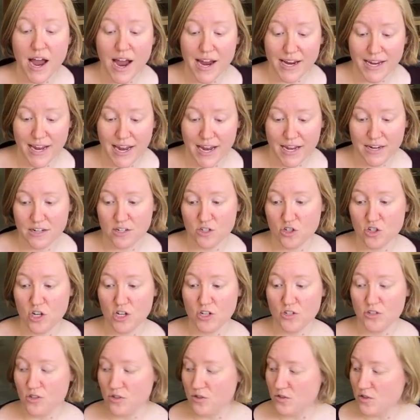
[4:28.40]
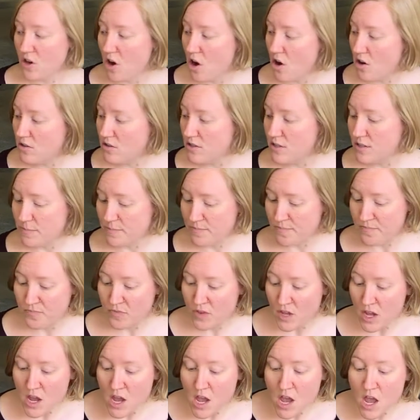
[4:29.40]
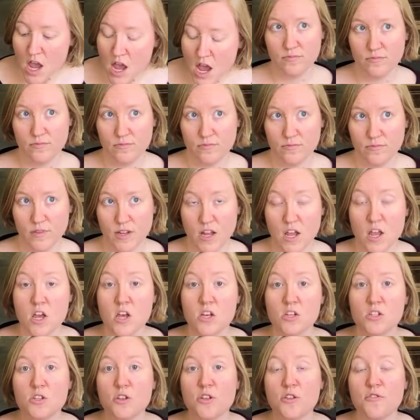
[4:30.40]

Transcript: I can exchange those cards. So